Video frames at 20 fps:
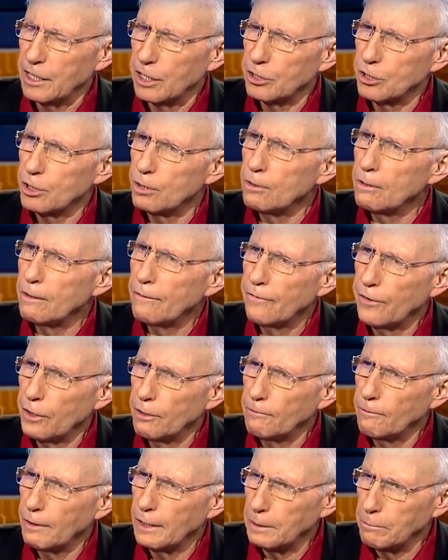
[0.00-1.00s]
researching
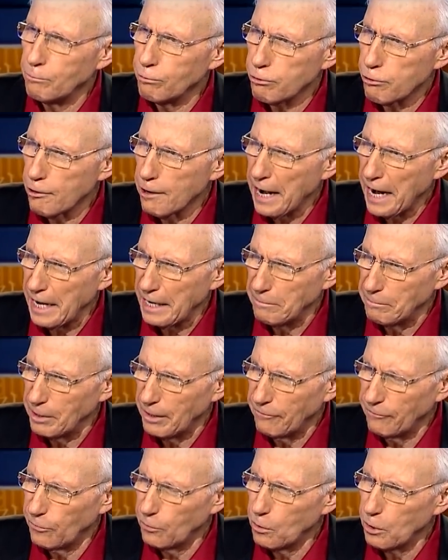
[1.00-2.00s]
the strange
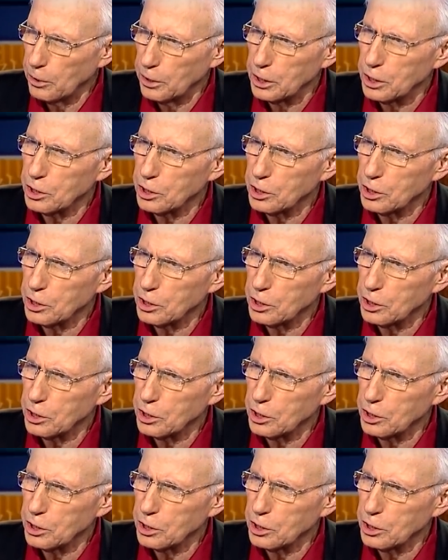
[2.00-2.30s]
world of the